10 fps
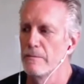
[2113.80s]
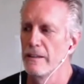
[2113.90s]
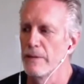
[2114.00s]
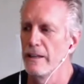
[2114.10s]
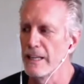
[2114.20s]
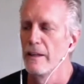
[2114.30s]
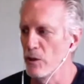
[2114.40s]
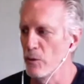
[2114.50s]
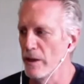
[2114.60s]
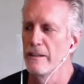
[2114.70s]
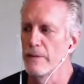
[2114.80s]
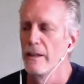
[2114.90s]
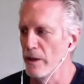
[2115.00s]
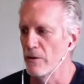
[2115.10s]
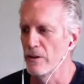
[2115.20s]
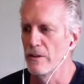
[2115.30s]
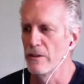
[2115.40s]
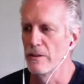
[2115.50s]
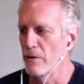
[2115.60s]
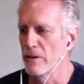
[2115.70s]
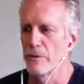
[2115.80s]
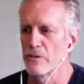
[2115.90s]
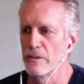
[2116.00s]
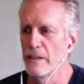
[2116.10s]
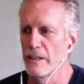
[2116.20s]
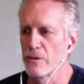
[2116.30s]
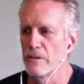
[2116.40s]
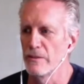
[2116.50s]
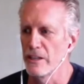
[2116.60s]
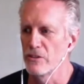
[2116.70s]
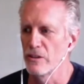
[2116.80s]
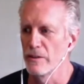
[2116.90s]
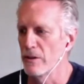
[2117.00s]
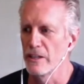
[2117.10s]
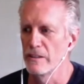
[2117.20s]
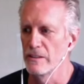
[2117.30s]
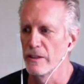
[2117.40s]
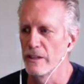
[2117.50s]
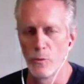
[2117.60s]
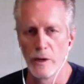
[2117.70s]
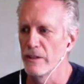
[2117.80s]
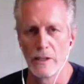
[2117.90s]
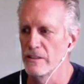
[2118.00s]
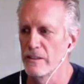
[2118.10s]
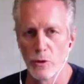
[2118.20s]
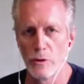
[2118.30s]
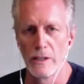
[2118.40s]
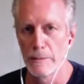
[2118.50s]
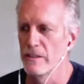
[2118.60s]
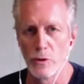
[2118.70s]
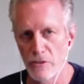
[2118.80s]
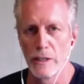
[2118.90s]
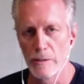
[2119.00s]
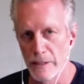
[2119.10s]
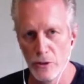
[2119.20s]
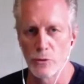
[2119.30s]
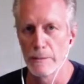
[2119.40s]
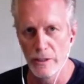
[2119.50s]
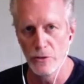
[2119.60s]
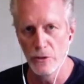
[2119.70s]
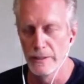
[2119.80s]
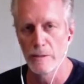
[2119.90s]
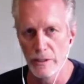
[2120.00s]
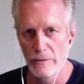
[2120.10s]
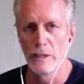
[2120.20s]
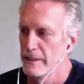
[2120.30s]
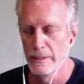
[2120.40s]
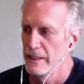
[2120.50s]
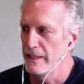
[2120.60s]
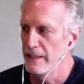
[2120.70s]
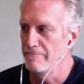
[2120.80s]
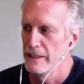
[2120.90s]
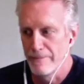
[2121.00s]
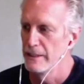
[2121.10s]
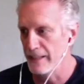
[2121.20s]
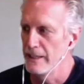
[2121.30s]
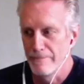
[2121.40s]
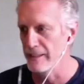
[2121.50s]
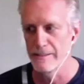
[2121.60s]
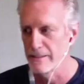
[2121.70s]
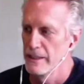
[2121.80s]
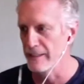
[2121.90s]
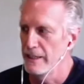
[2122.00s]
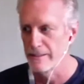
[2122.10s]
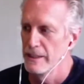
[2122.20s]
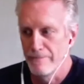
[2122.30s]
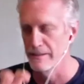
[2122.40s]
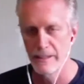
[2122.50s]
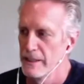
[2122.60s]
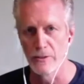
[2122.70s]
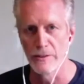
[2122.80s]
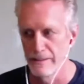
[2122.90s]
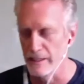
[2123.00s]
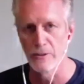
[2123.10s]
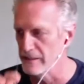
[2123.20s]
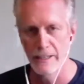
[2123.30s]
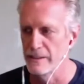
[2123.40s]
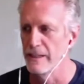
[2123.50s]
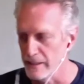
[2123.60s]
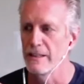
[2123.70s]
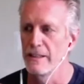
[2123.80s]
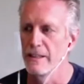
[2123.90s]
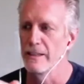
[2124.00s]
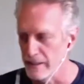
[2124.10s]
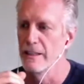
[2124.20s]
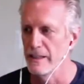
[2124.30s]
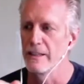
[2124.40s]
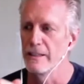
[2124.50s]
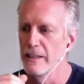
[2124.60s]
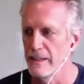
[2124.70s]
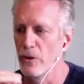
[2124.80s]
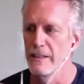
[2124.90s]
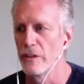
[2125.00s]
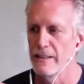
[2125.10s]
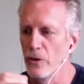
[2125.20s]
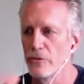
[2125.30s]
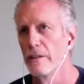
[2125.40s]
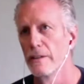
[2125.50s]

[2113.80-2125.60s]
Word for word: by giving away that power, the person takes advantage of it. It is in some way controlling and potentially abusing you. Right. And that is the cycle. That is exactly it. And, and it falls under the,